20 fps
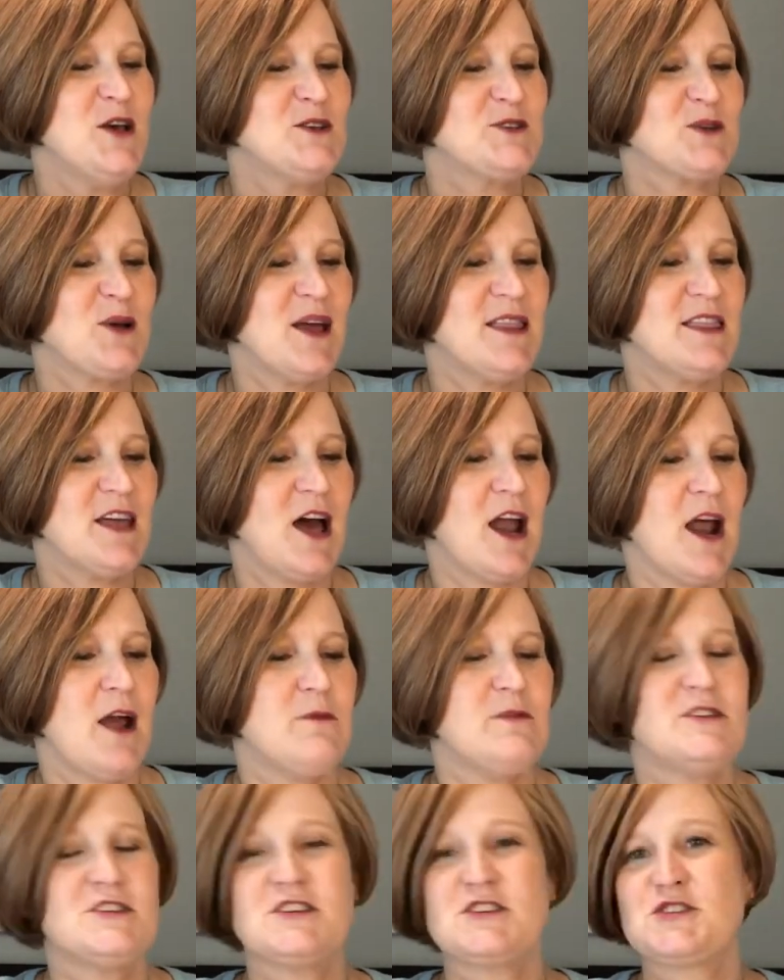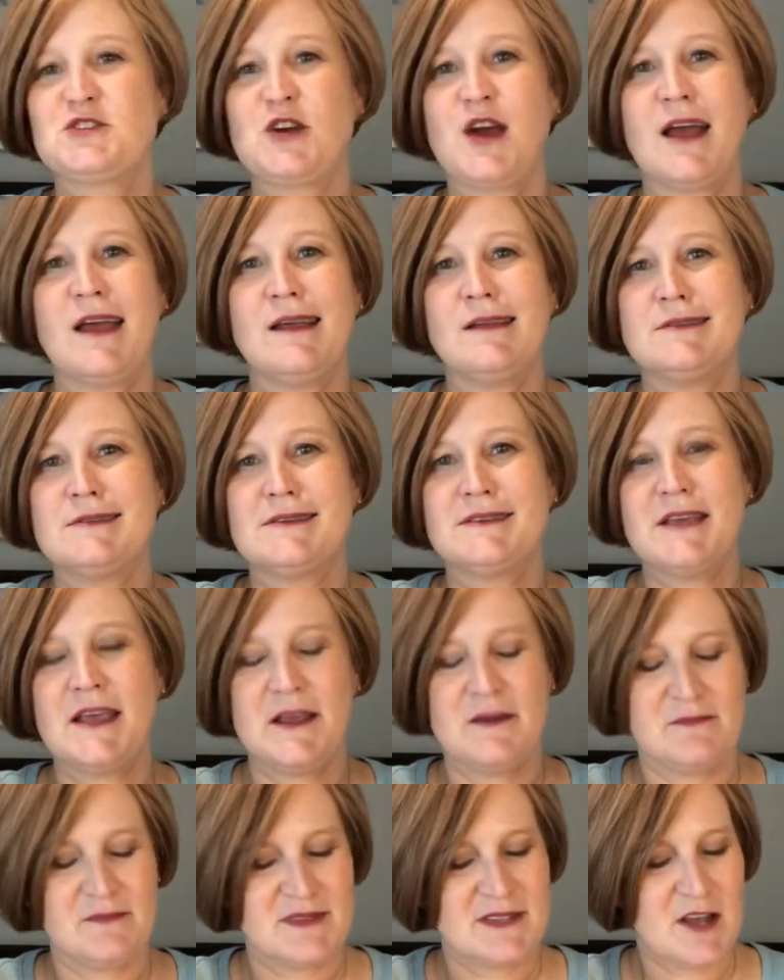So I thought I would just try it and
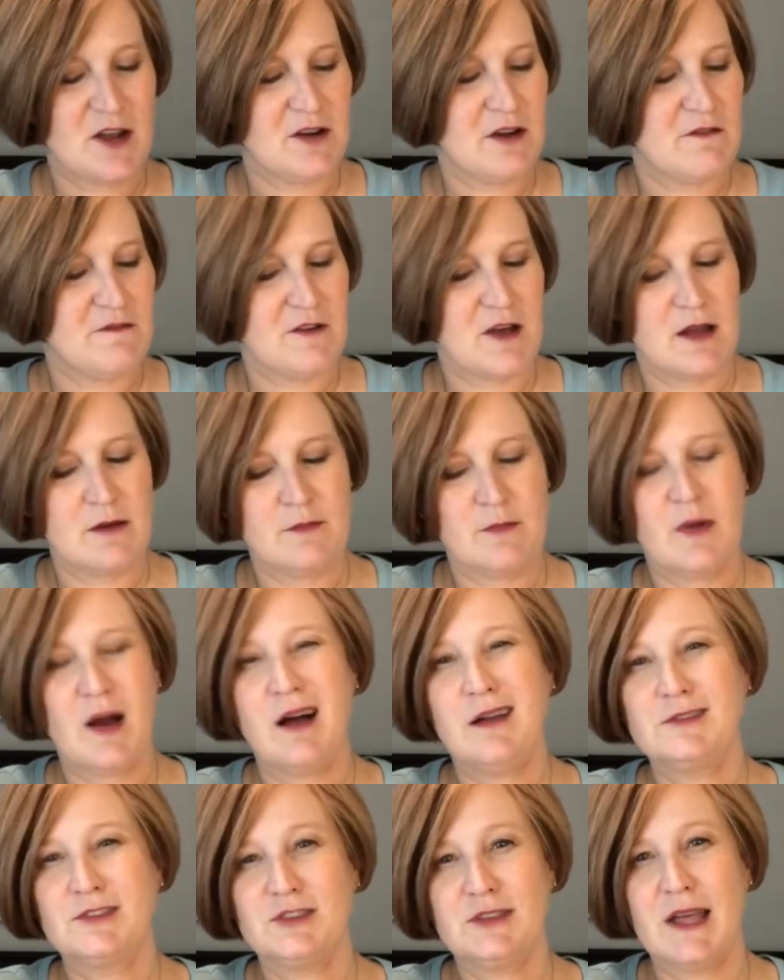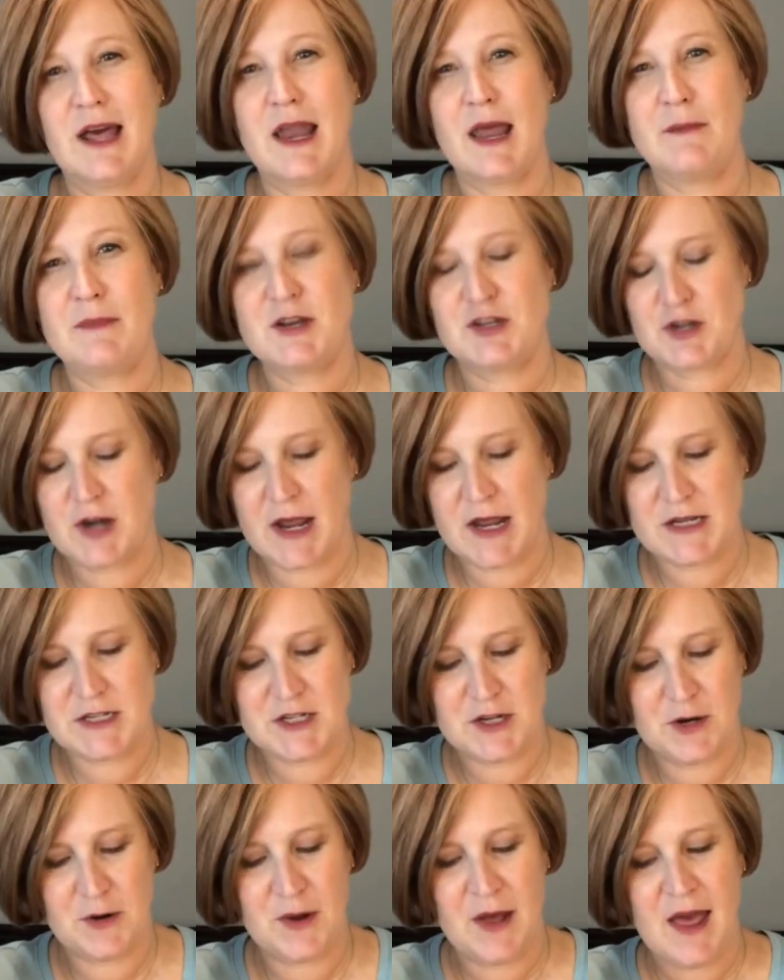see. It sounded fun. I'll let Emma try it
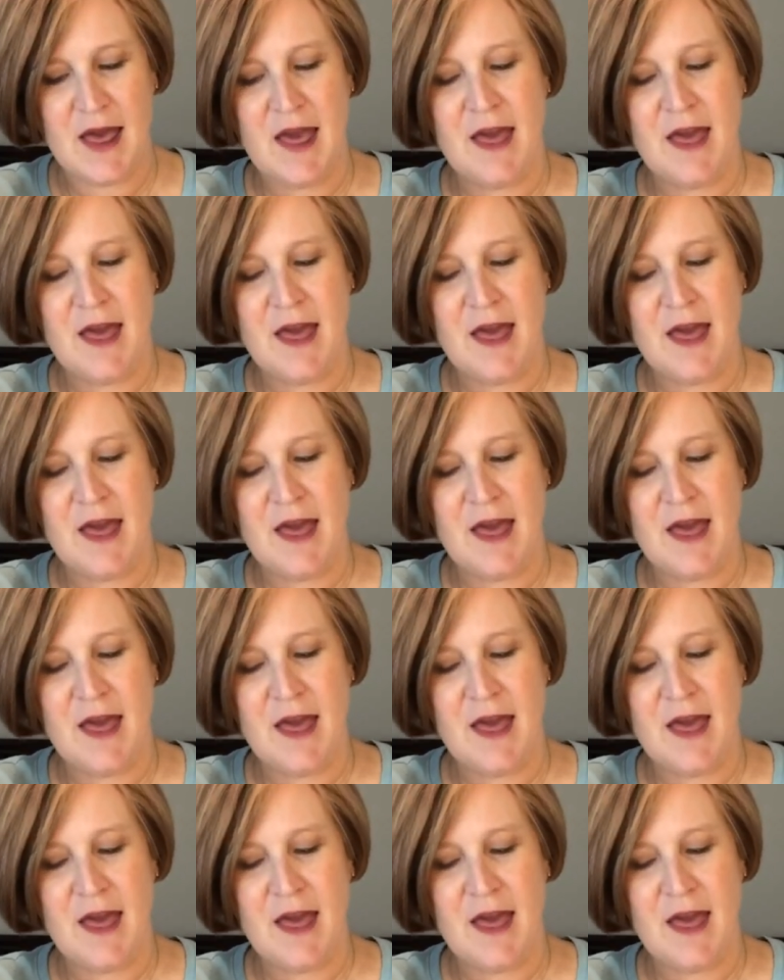too.